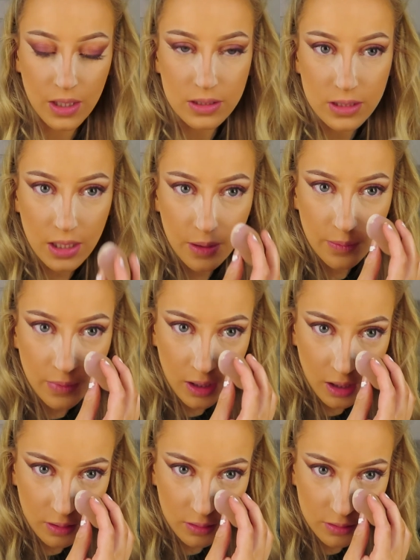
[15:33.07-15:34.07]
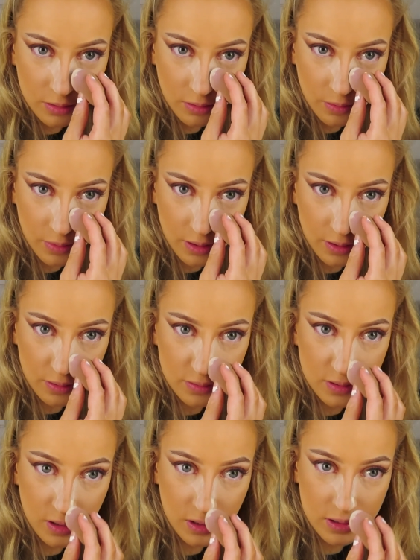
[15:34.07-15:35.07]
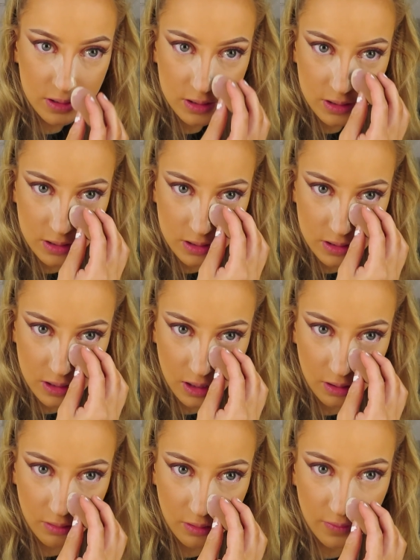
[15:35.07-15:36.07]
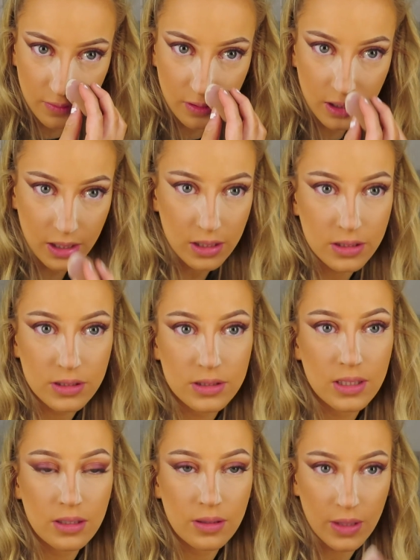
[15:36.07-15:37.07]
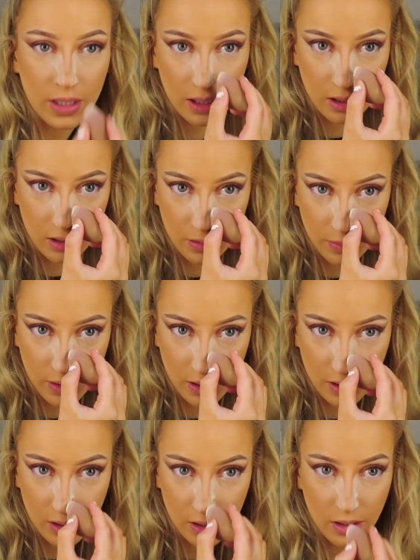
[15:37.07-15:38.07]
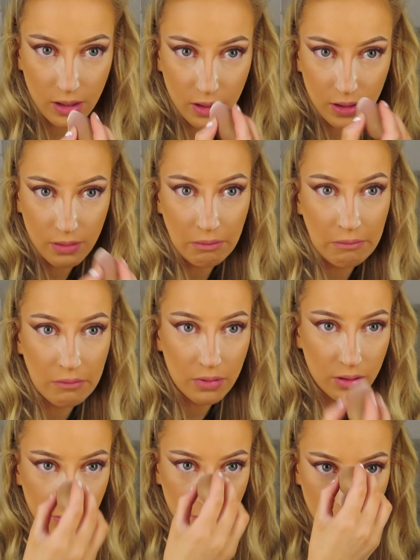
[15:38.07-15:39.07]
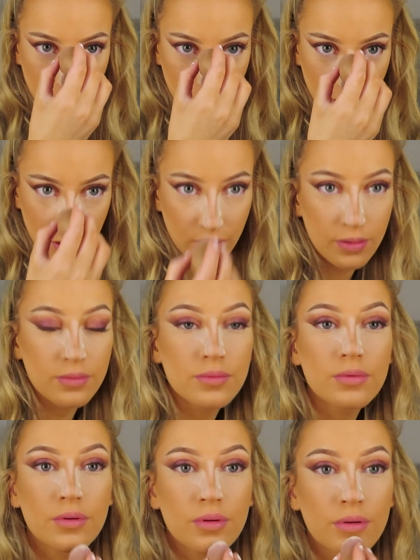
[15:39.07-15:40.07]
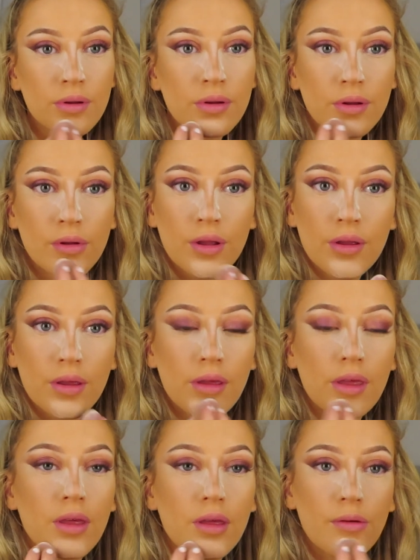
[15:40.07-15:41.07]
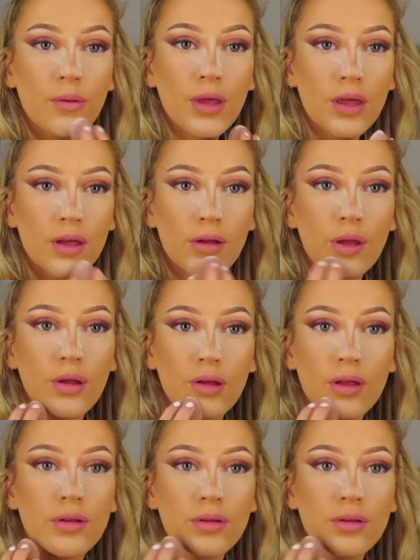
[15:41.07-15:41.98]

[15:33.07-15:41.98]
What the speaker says: See, me contouring my nose, I generally feel like I just end up making it look bigger. But here we are.